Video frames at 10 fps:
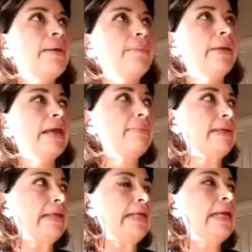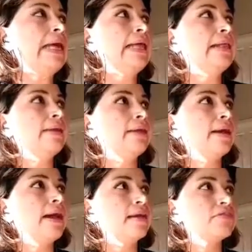baby that
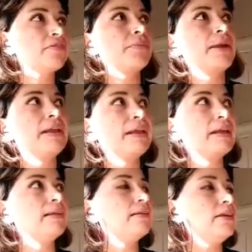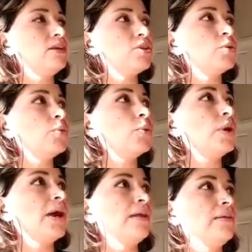has some medical issue
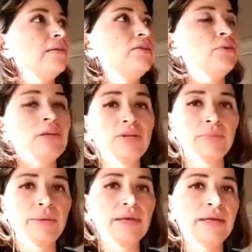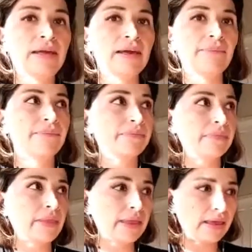and you need to be,
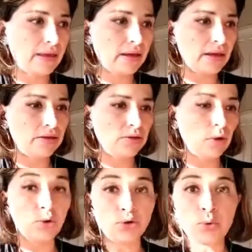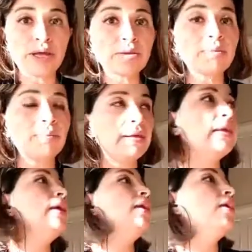or you want to be
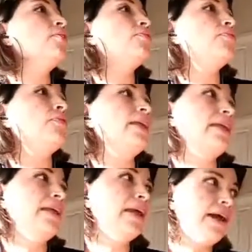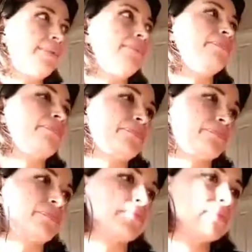fully
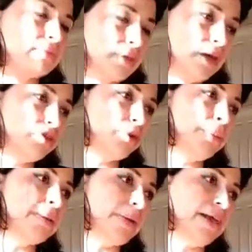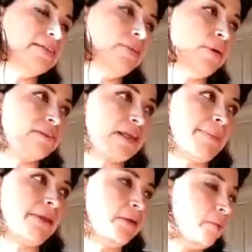supervising what's
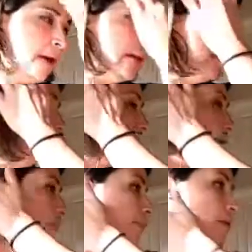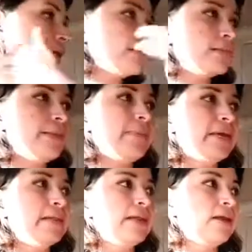happening while sleeping
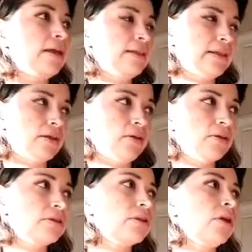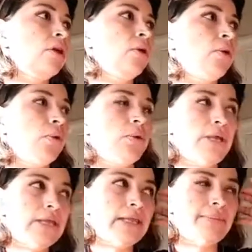in the cot or
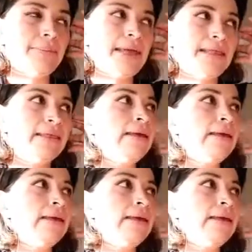in the bed,